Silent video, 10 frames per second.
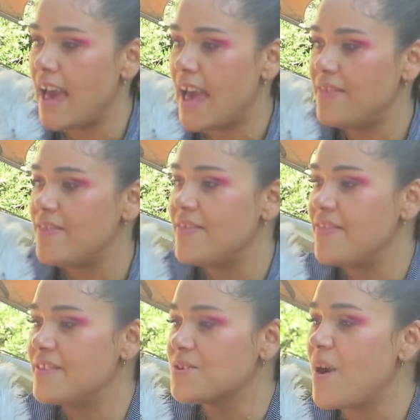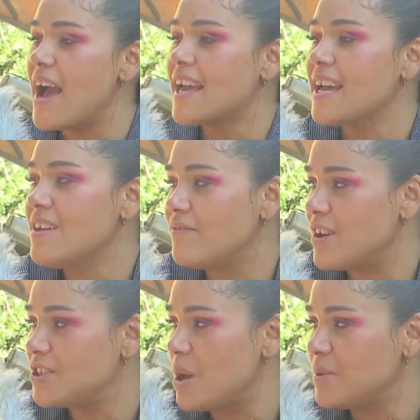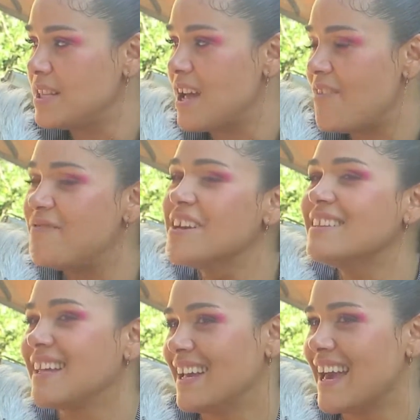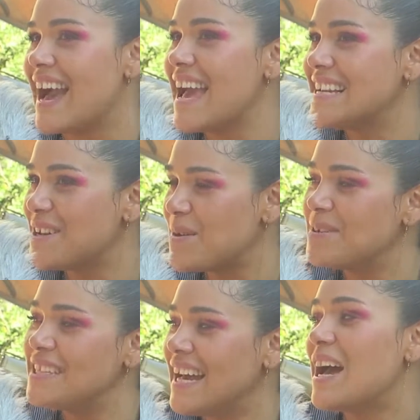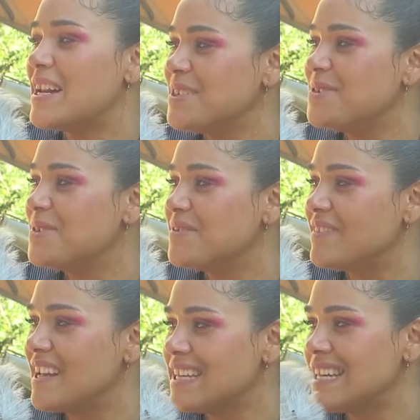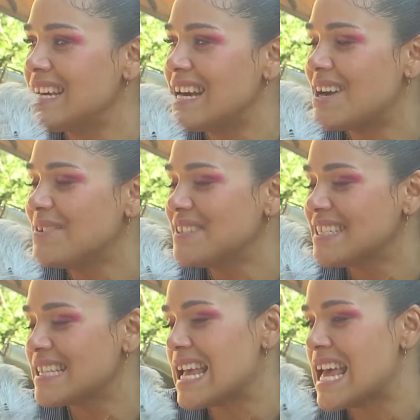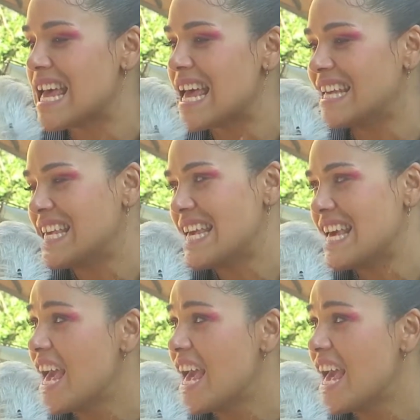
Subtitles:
And so I kind of adopted. I feel like I adopted that attitude of like, yeah, house is yeah.